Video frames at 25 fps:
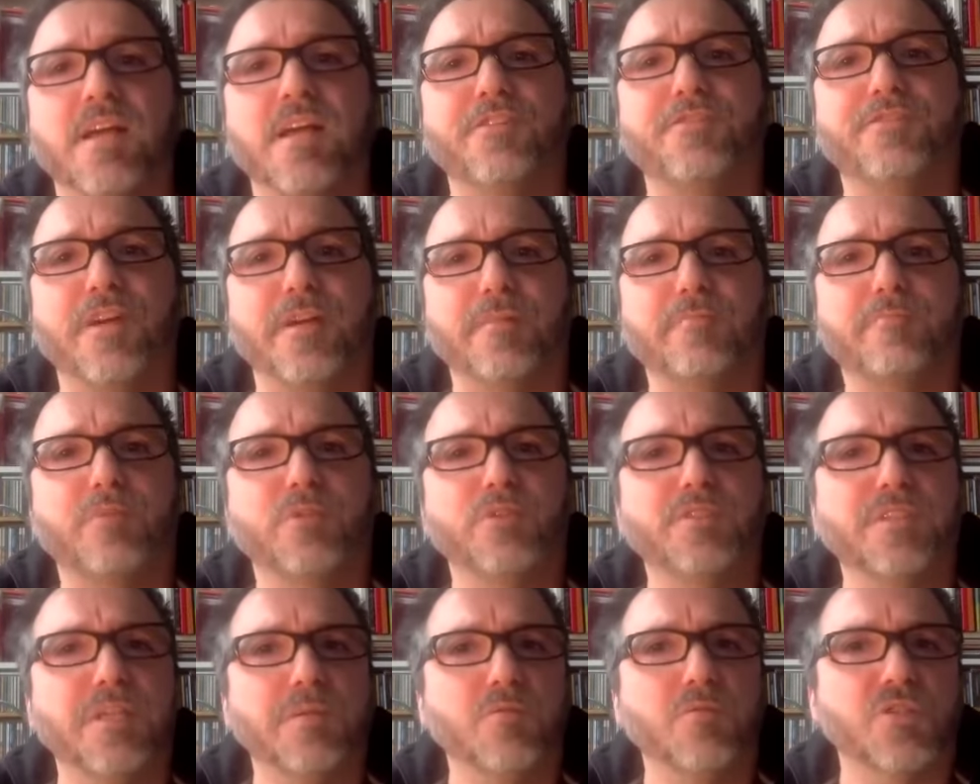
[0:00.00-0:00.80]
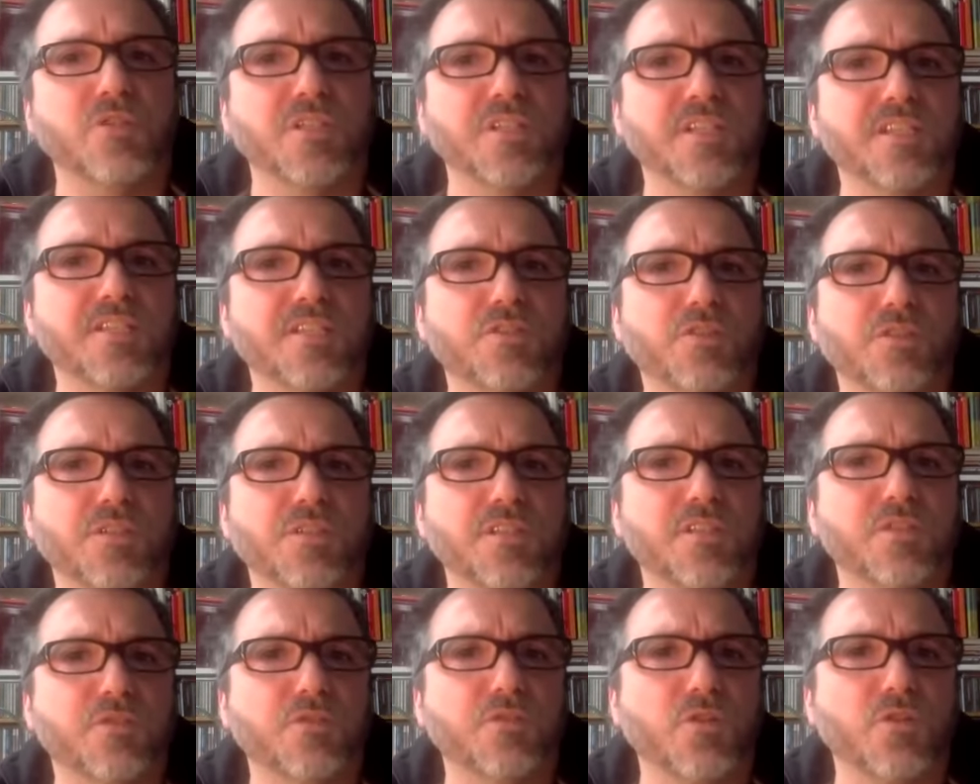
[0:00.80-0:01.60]
In fact, Podemos understood
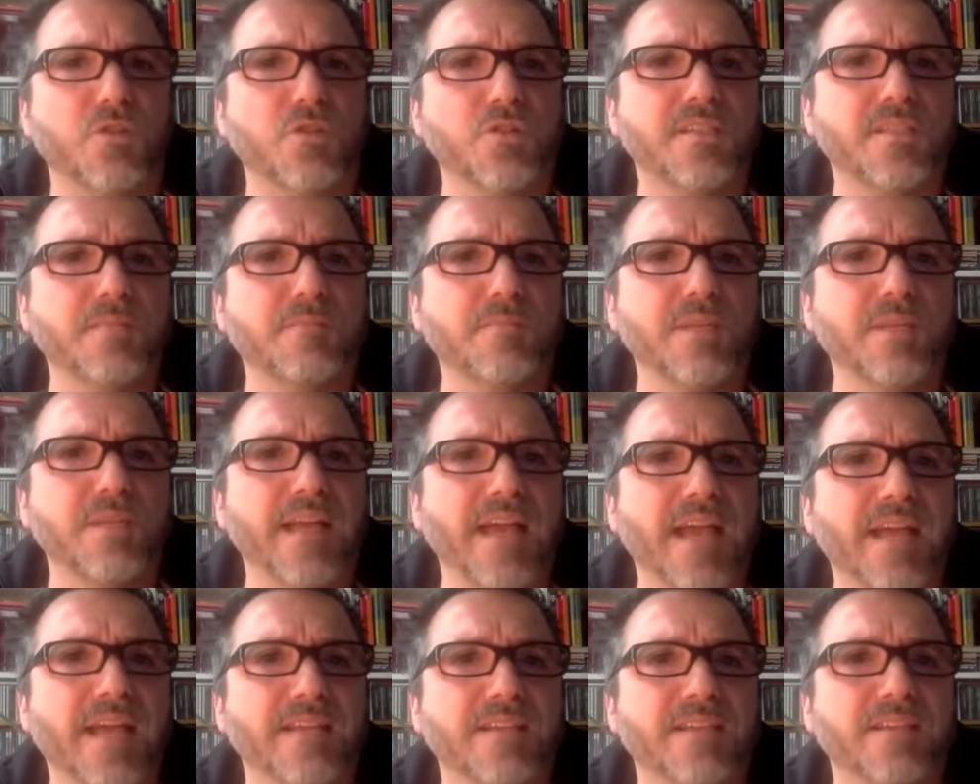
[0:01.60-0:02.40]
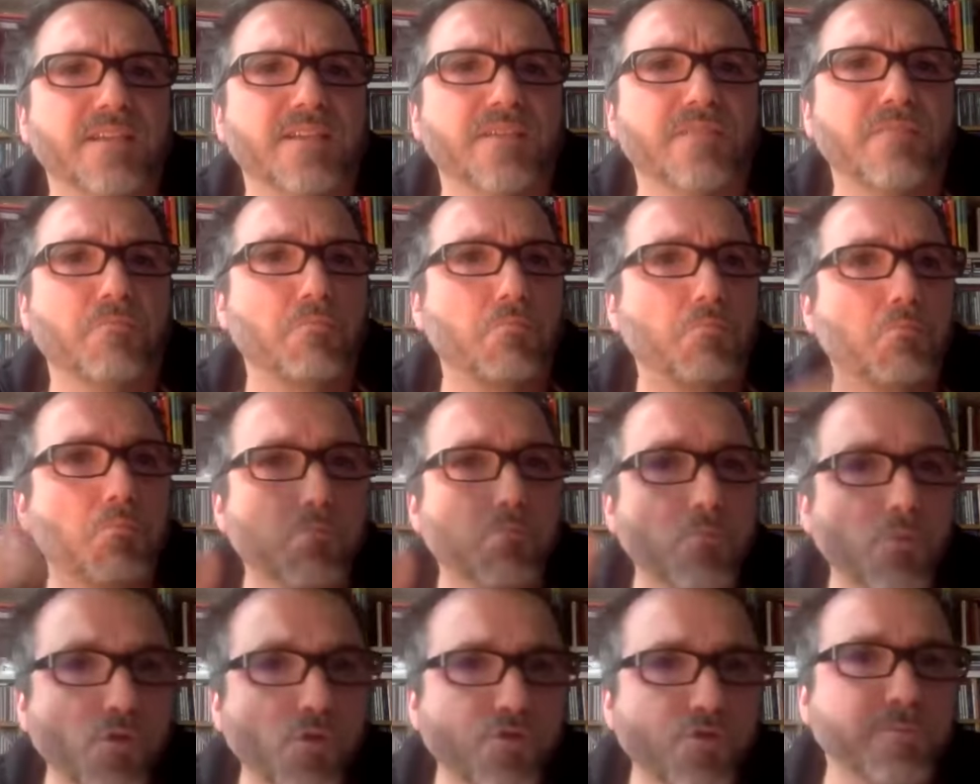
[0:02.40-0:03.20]
its role simply as a
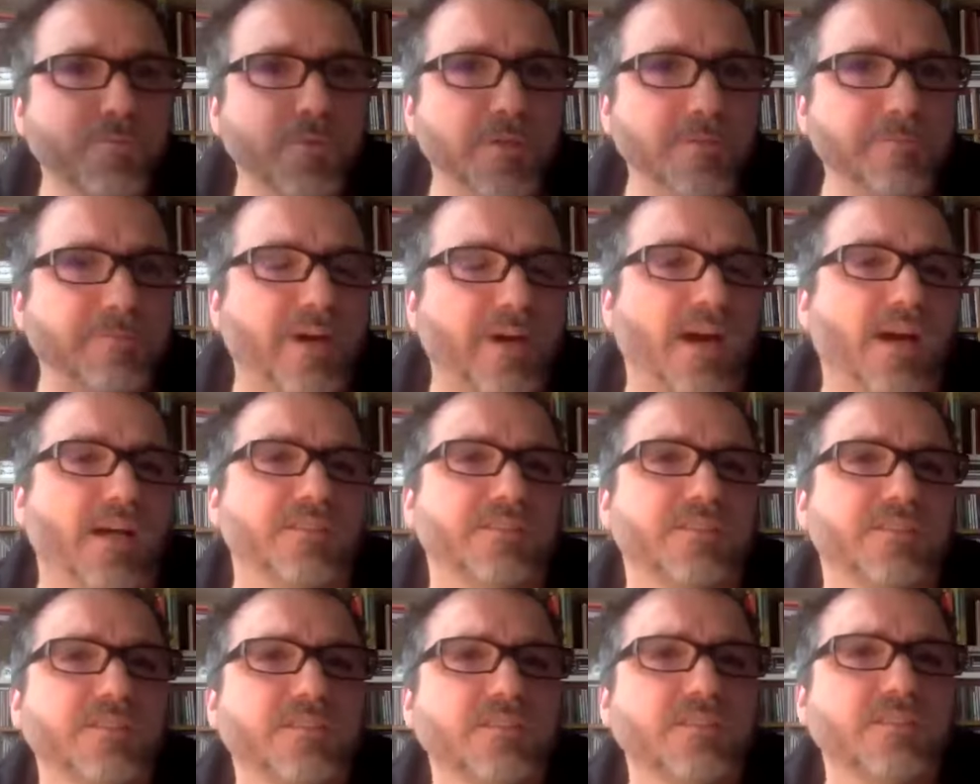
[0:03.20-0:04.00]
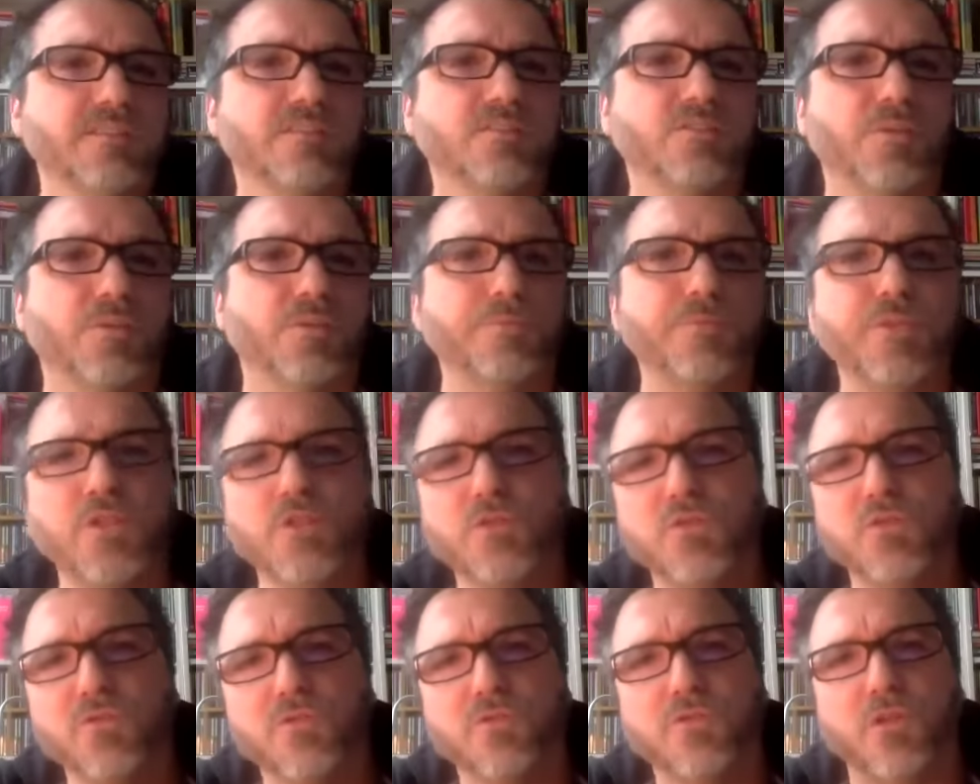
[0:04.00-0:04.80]
movement party,
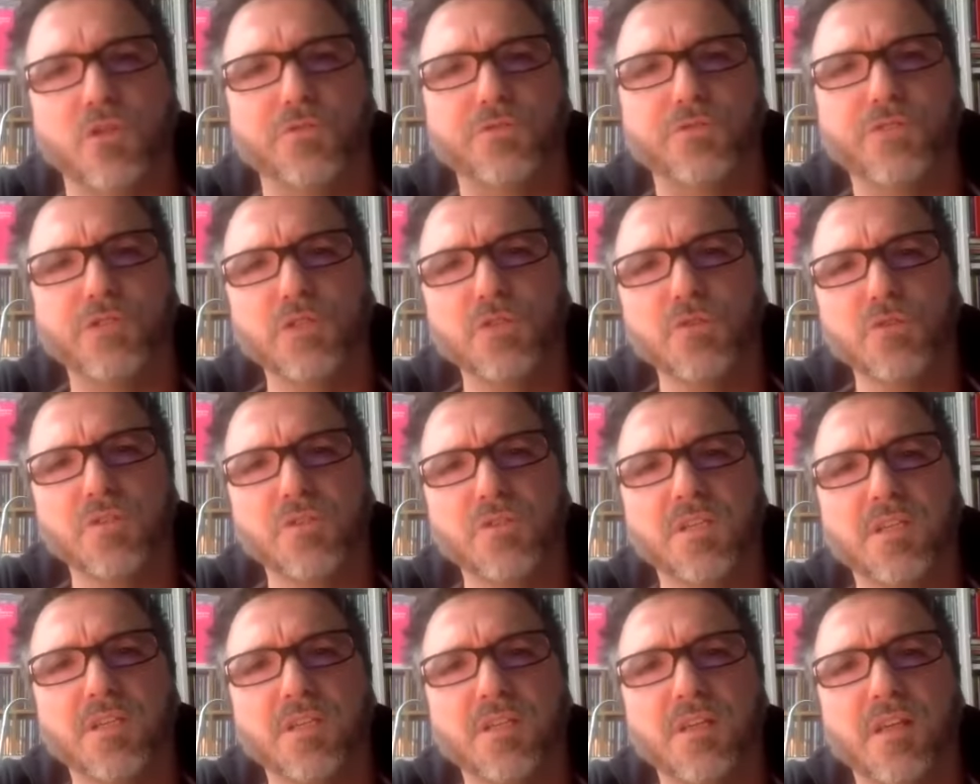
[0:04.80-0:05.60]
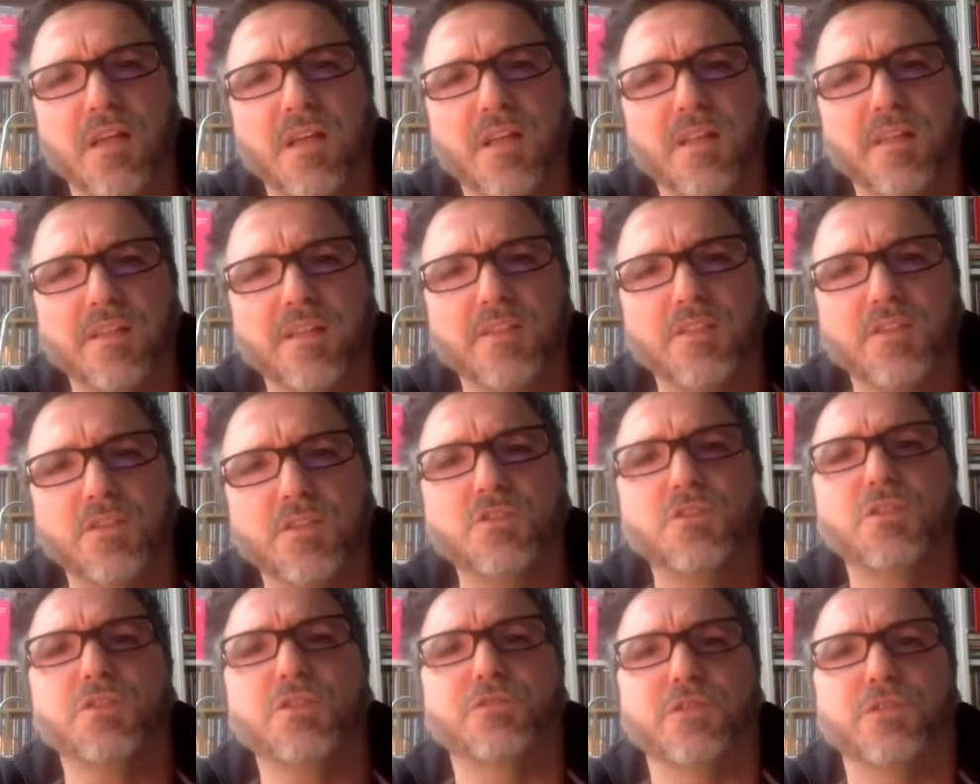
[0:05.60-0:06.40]
confusing the two
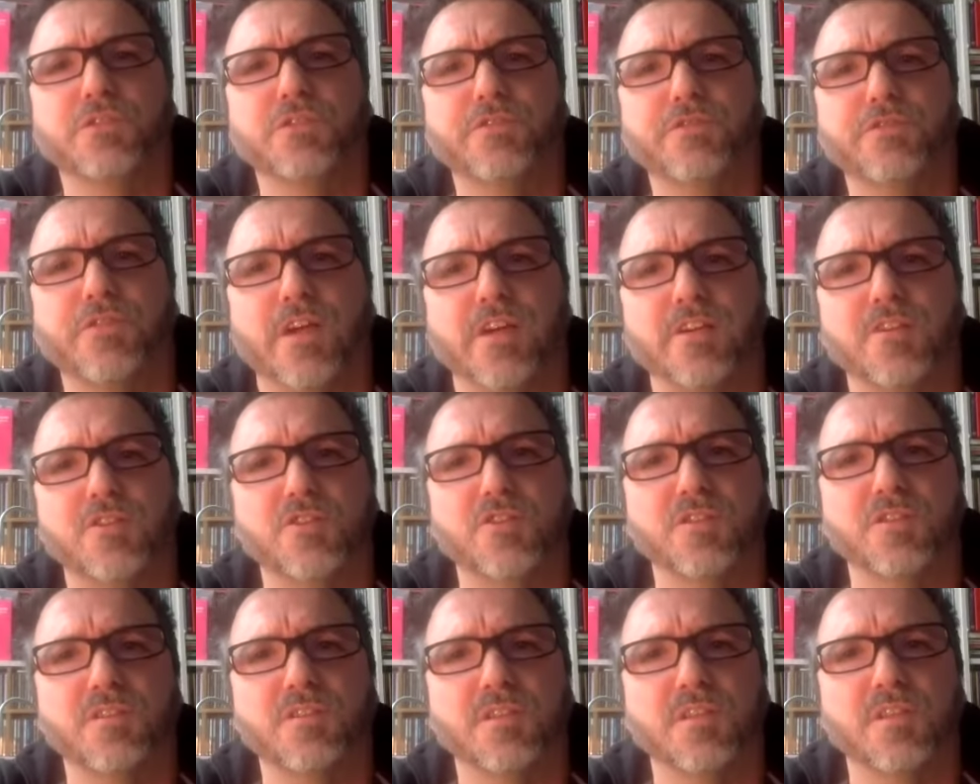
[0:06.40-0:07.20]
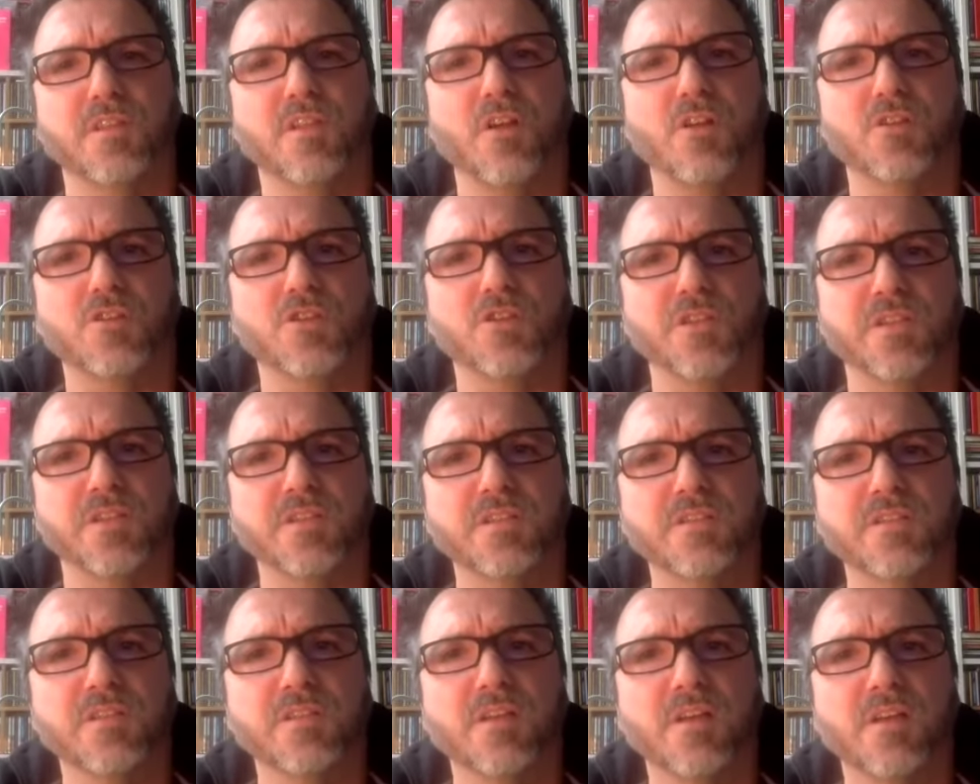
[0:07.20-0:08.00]
different functions and
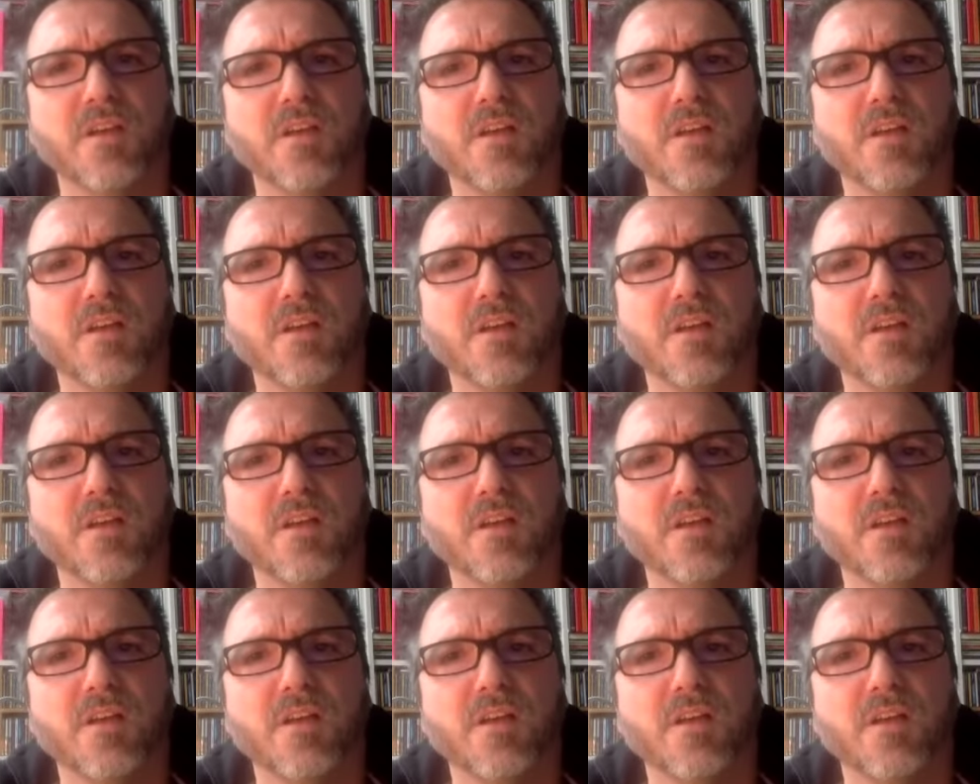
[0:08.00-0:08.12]
logics.